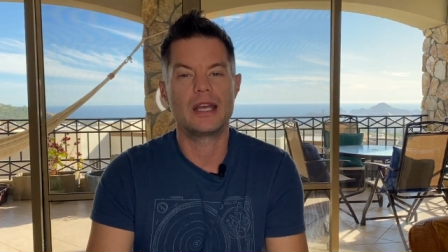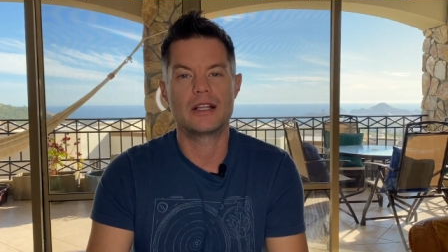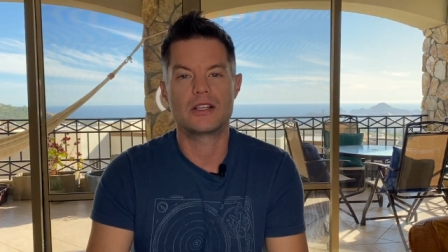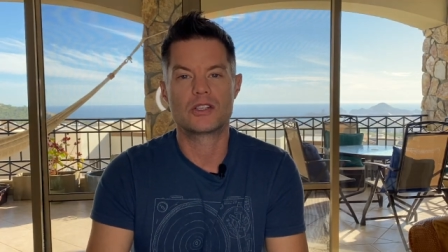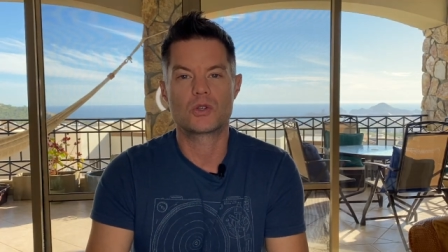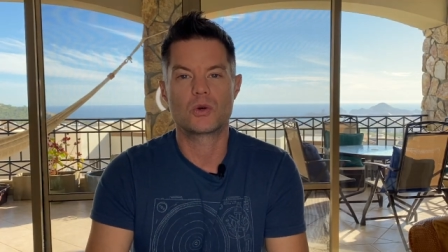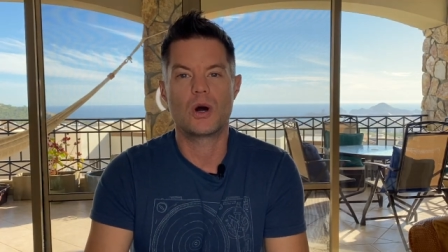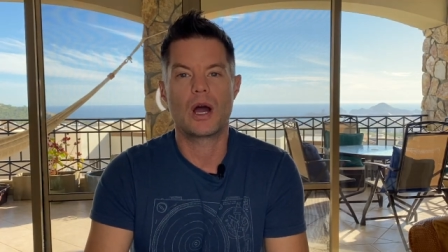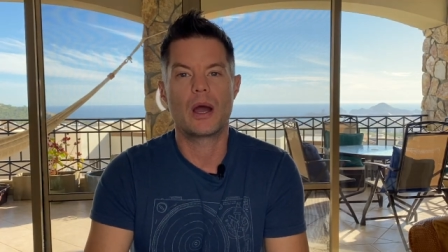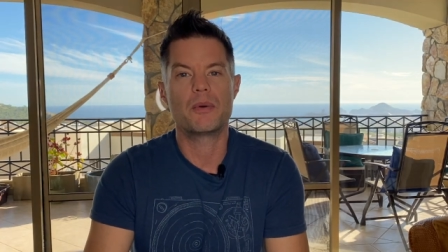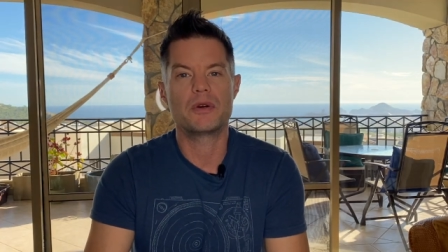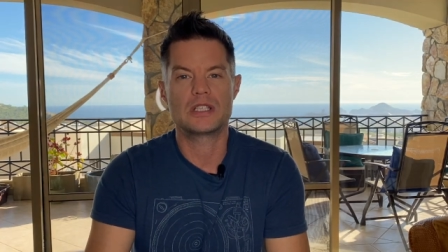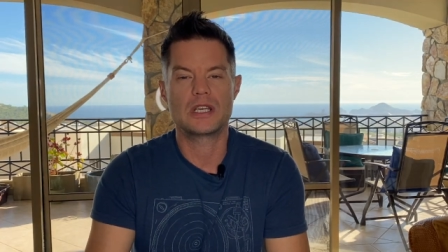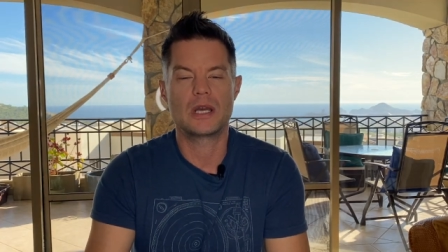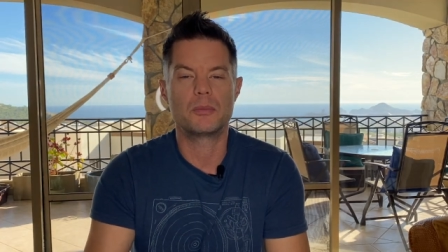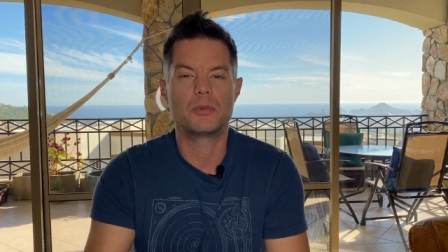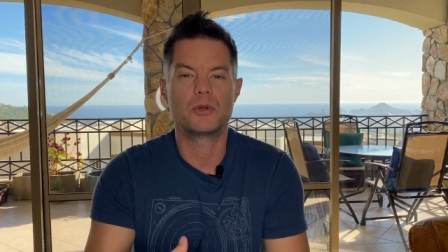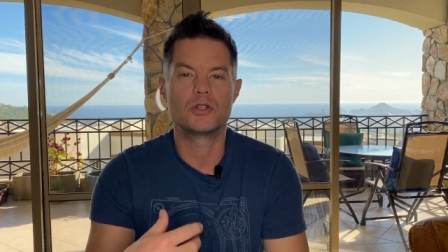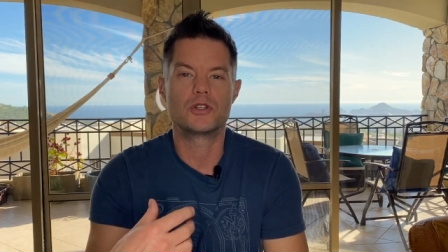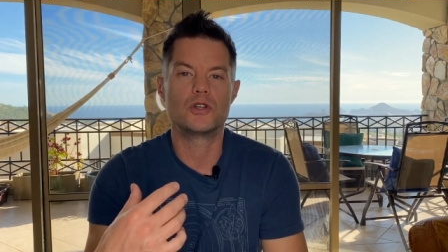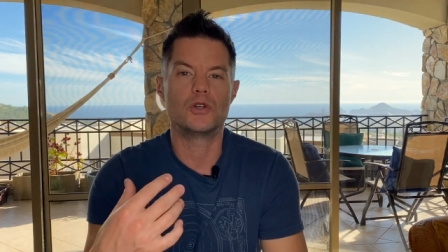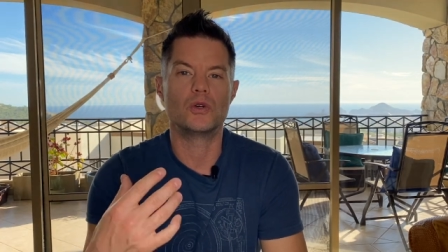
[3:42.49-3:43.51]
and so I was
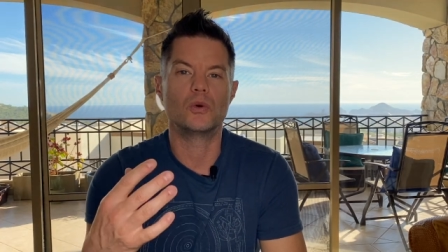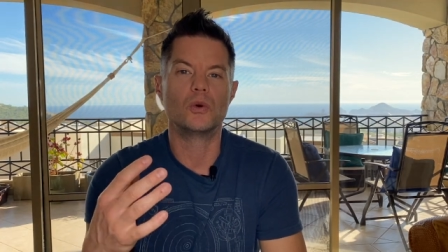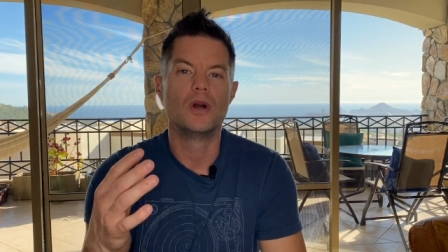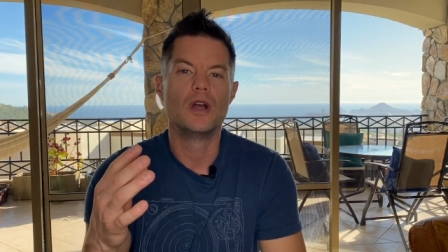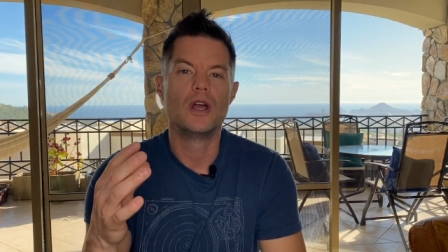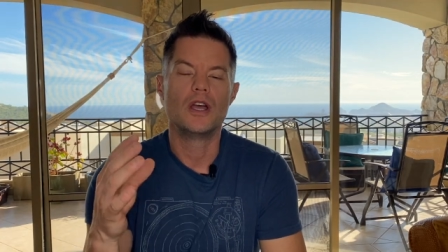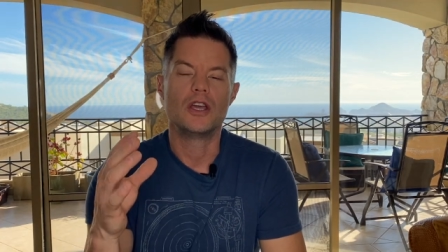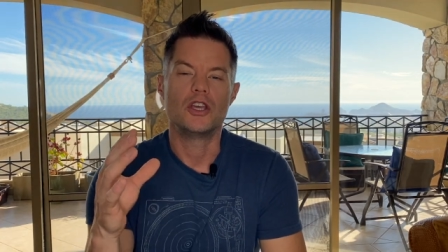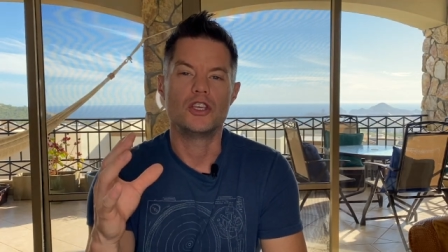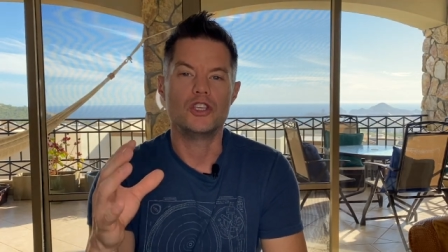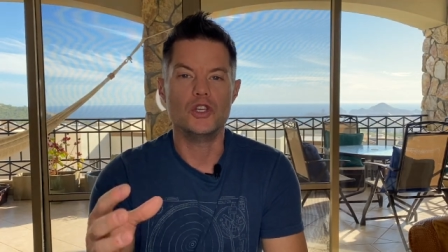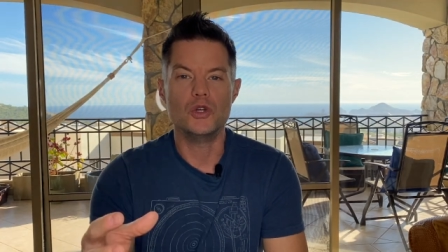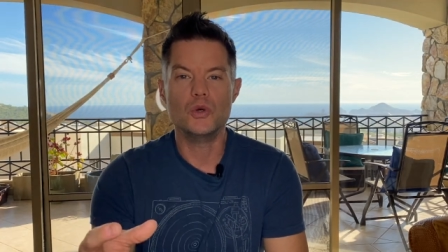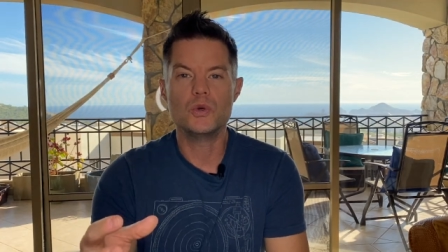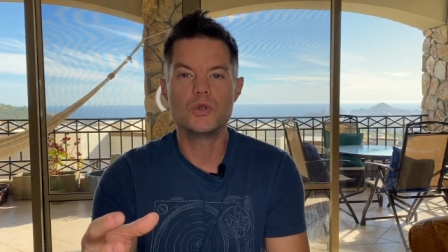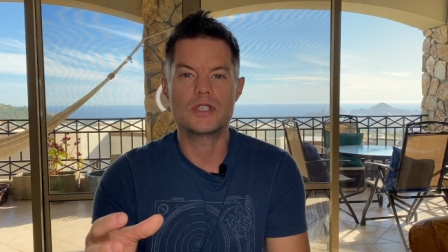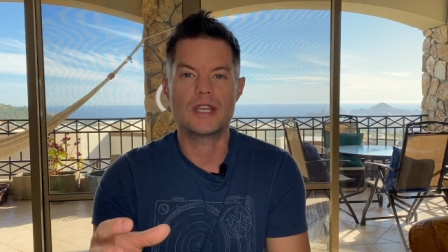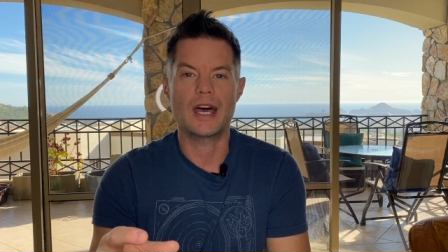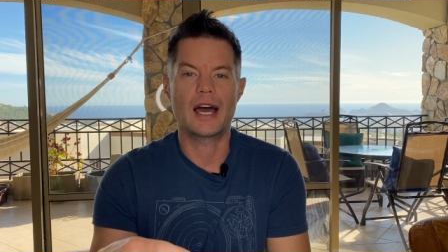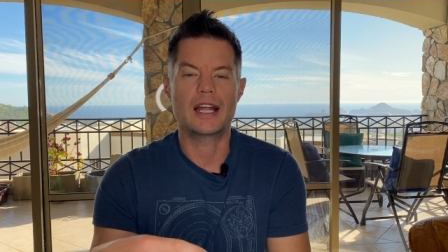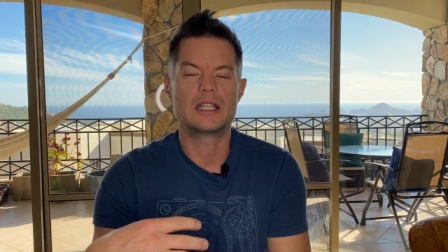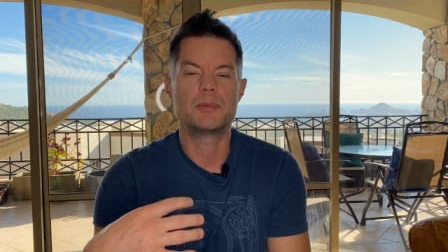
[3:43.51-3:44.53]
able to use
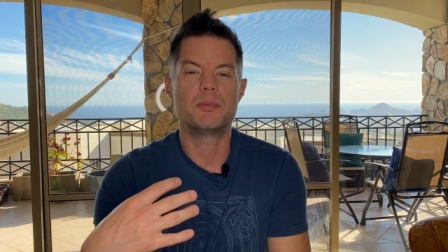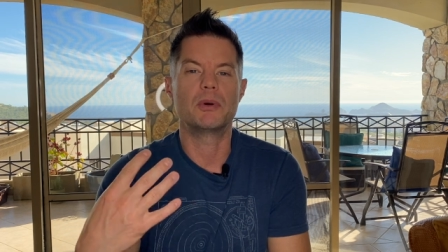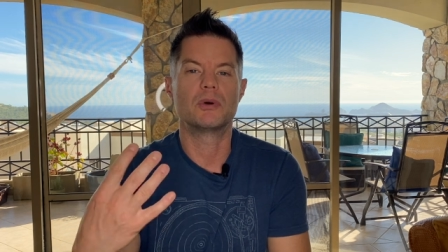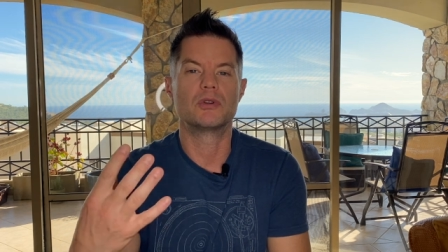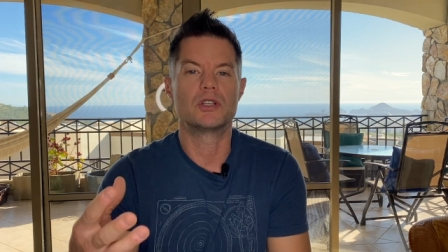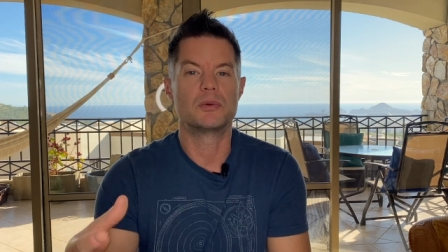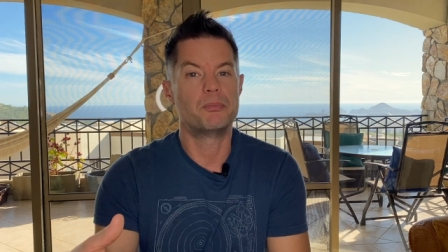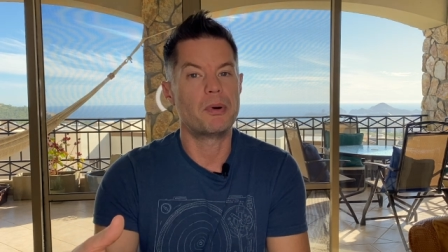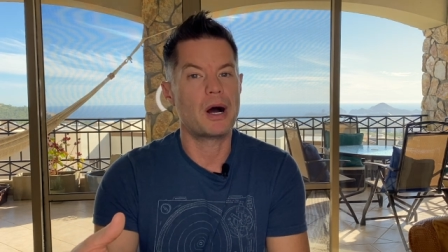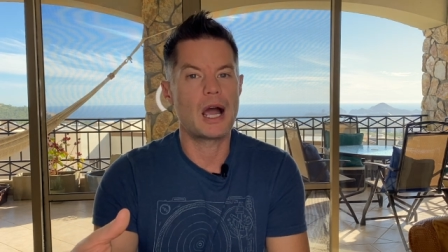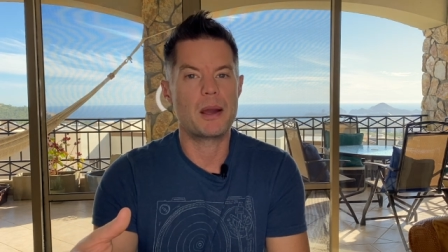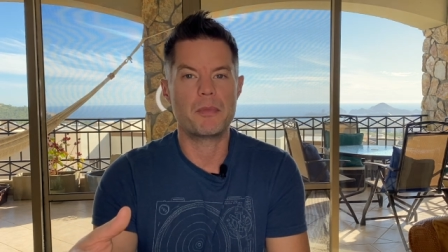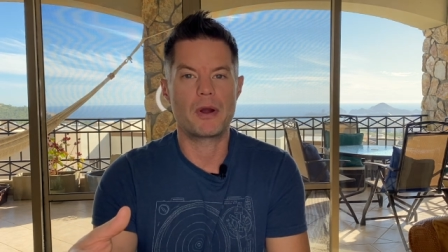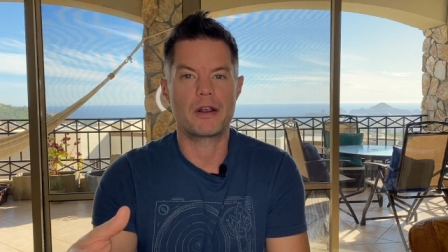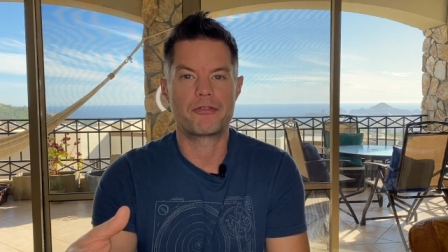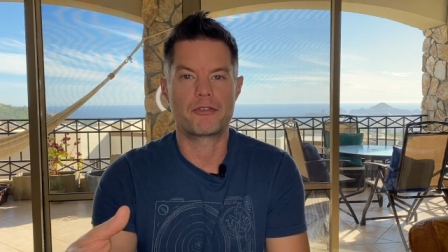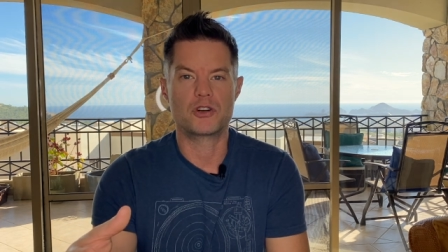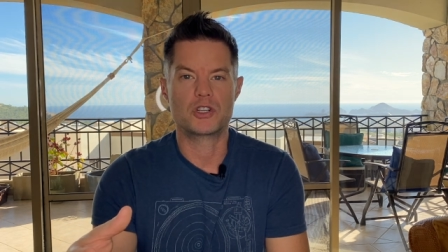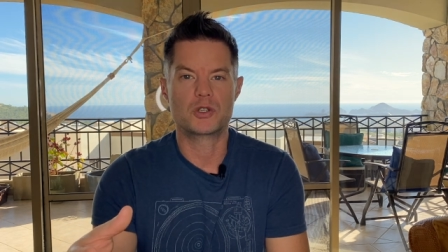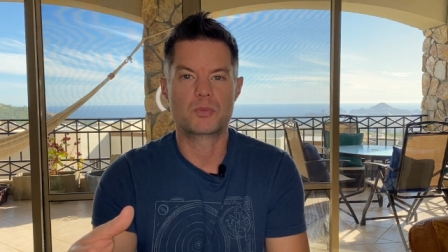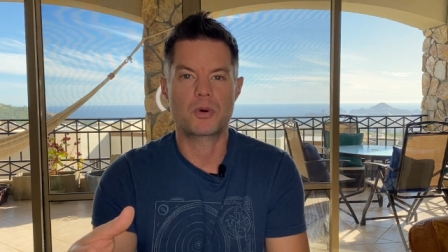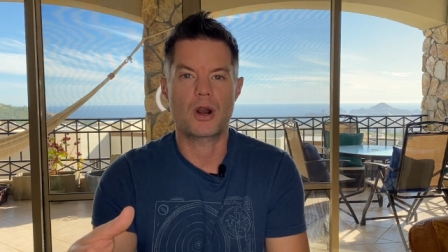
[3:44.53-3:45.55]
that to be able to buy my
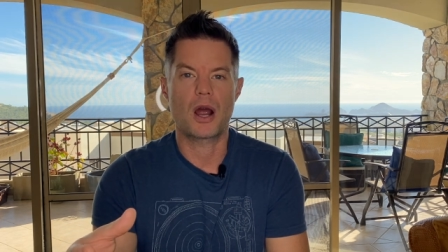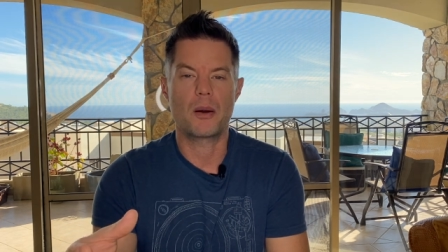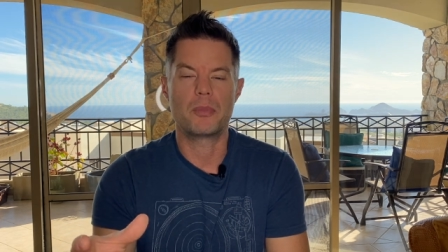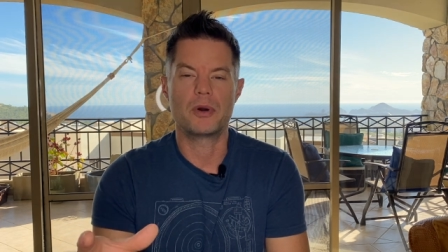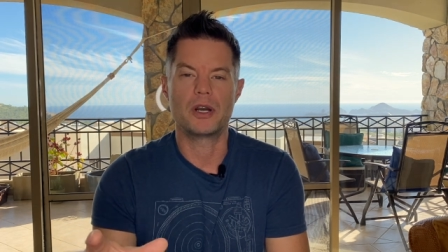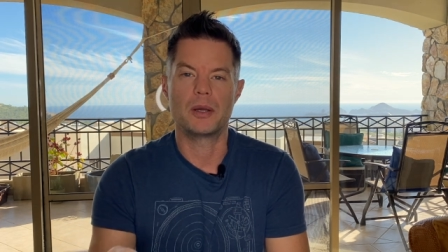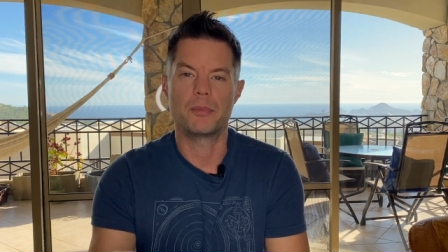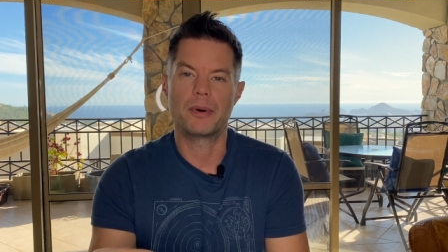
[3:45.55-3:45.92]
first property.